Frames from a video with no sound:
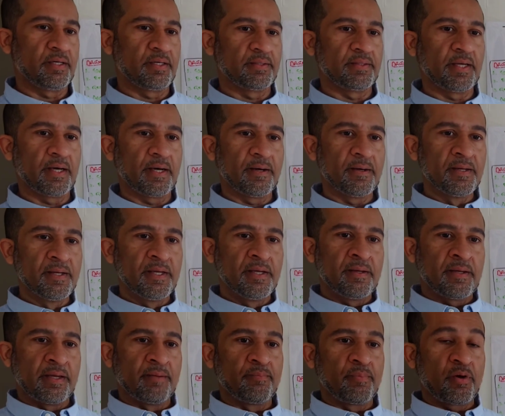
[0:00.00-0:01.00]
The
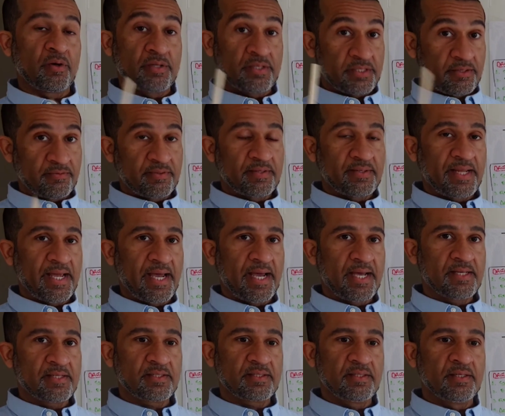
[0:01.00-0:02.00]
importance of the
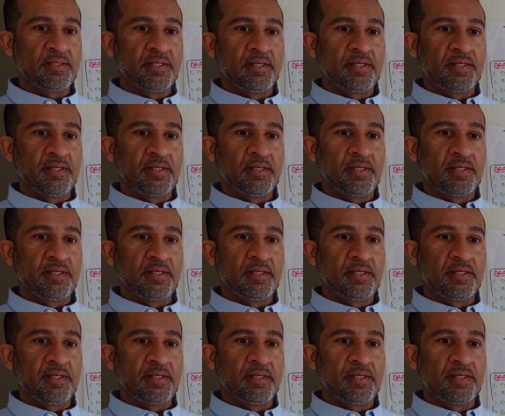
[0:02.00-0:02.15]
task,